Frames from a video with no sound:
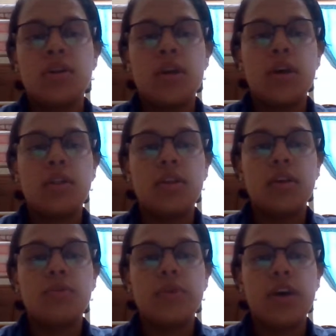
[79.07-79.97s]

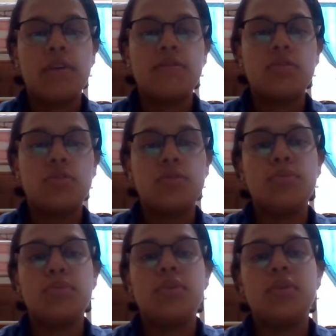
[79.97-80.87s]
Then we have
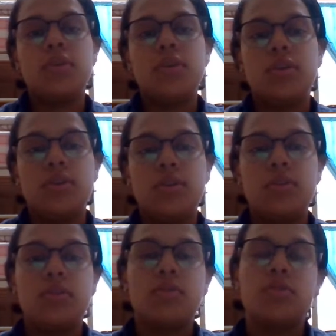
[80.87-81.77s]
some
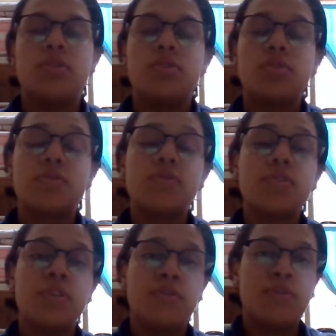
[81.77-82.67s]
in on the
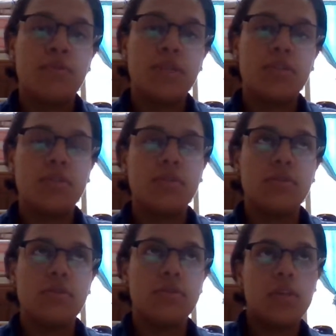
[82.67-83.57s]
useful information.
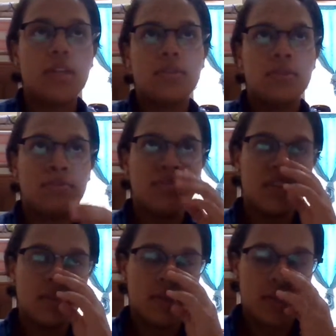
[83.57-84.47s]
That's
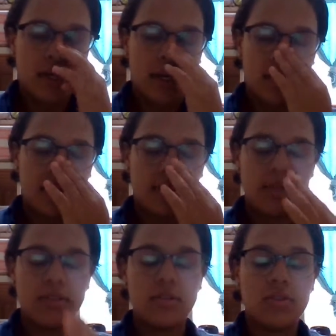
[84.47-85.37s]
mean that
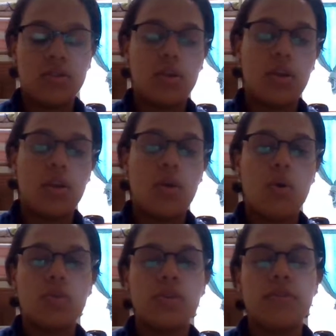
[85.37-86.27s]
it's not
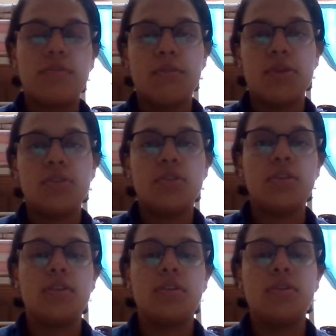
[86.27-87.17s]
all the information
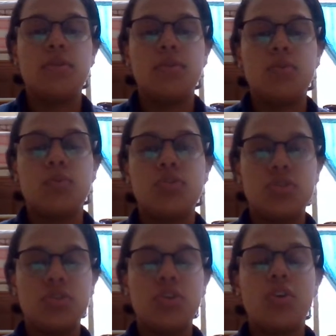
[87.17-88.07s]
in
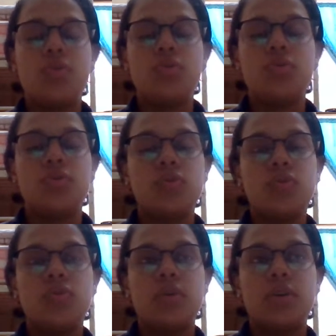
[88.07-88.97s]
which
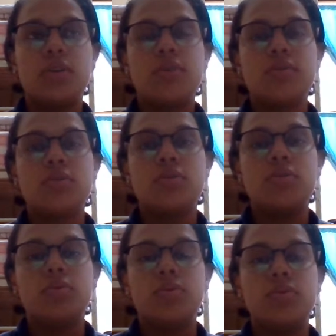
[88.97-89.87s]
you are going
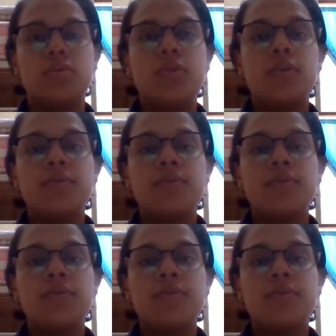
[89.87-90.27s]
to